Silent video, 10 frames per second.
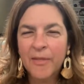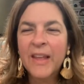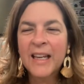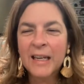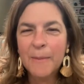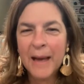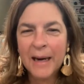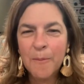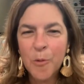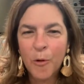thinking about
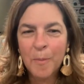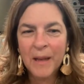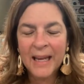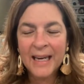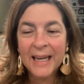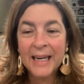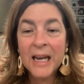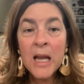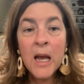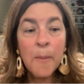it more, planning.
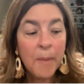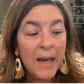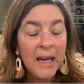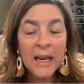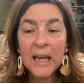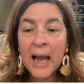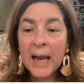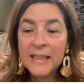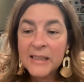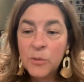But
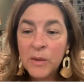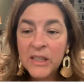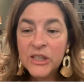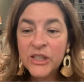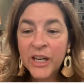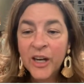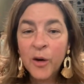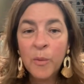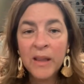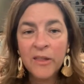I just want to share
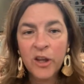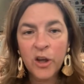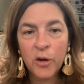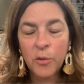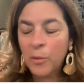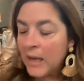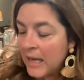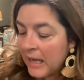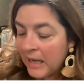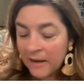with you,
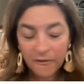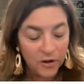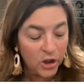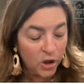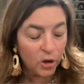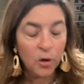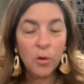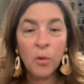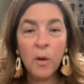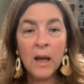if
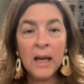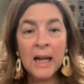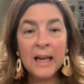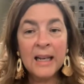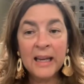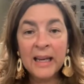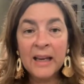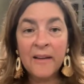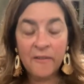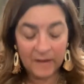you
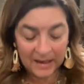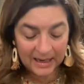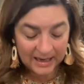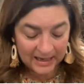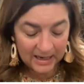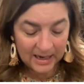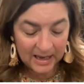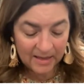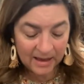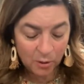live
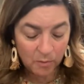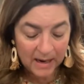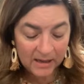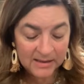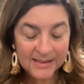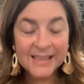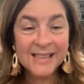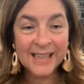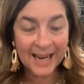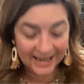around
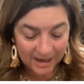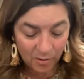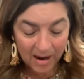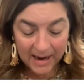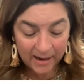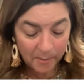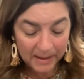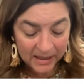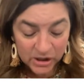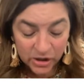Cincinnati, Ohio,
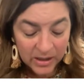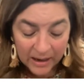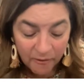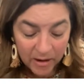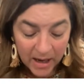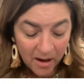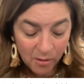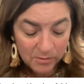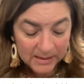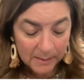because you
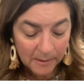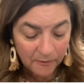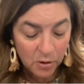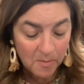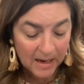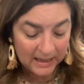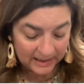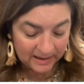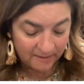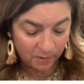never know, some of you might
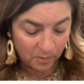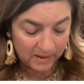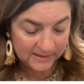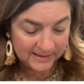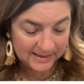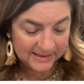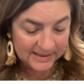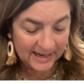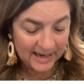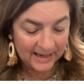live around
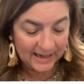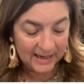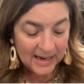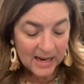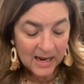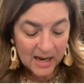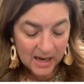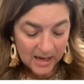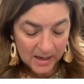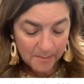Cincinnati.
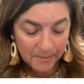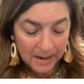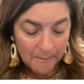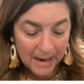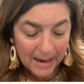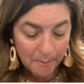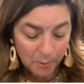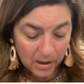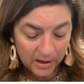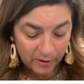My
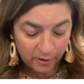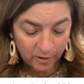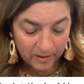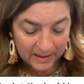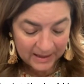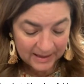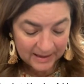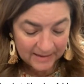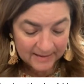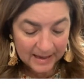brother
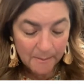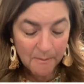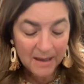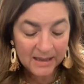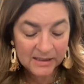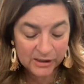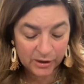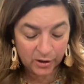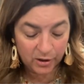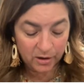is a
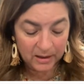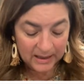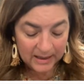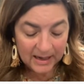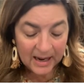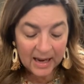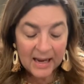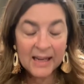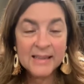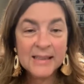minister
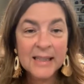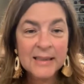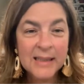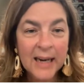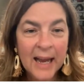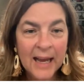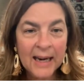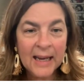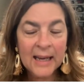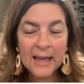in
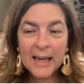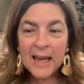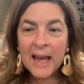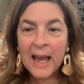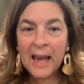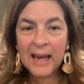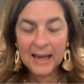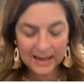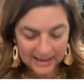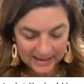Cincinnati,
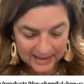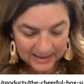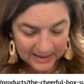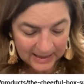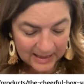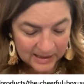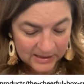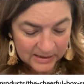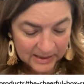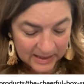and
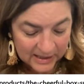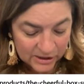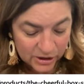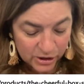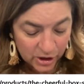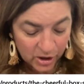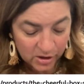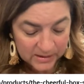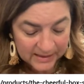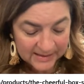his
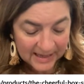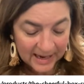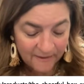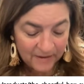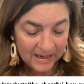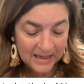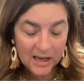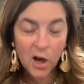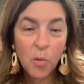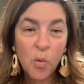church is having
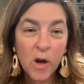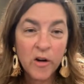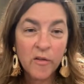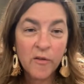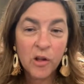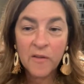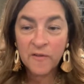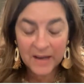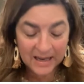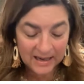a wonderful
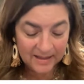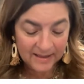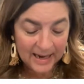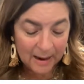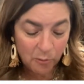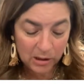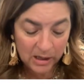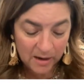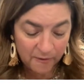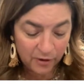event that I would
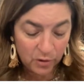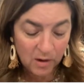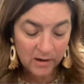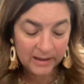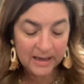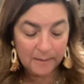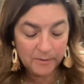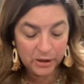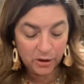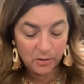love for you all to
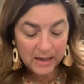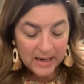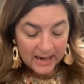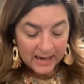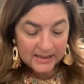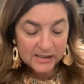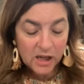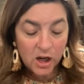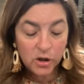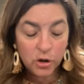come to. It's
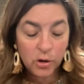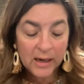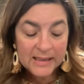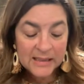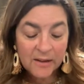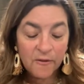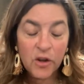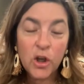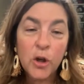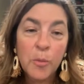called
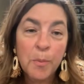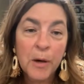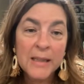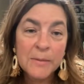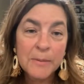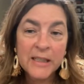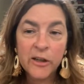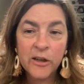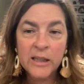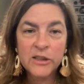Crestview
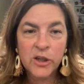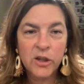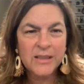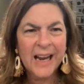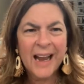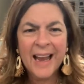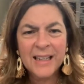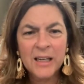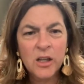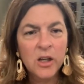Presbyterian Church. I
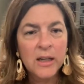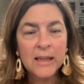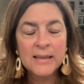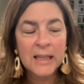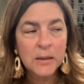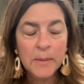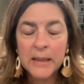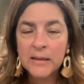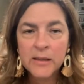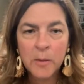had to look because he's
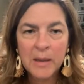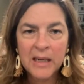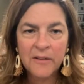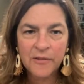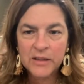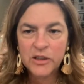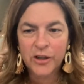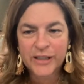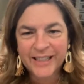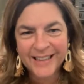been at so many different
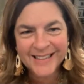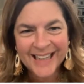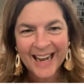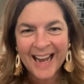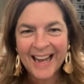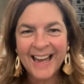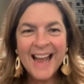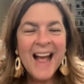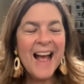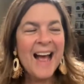churches.
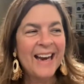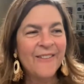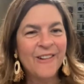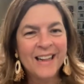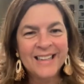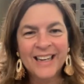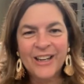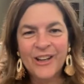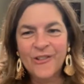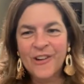I didn't want to
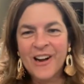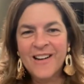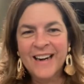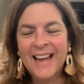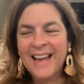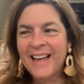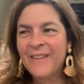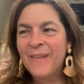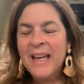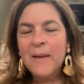tell you the wrong
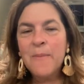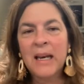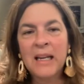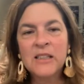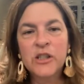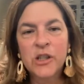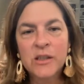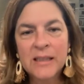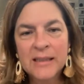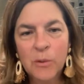name, but his
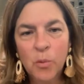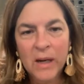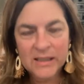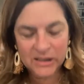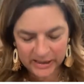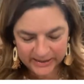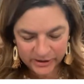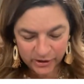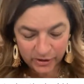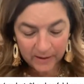church is in
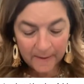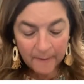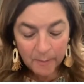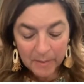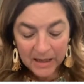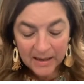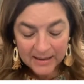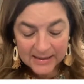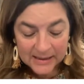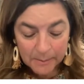Westchester. But
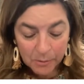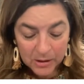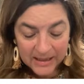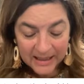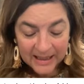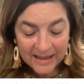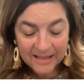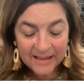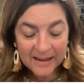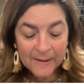on December 10th,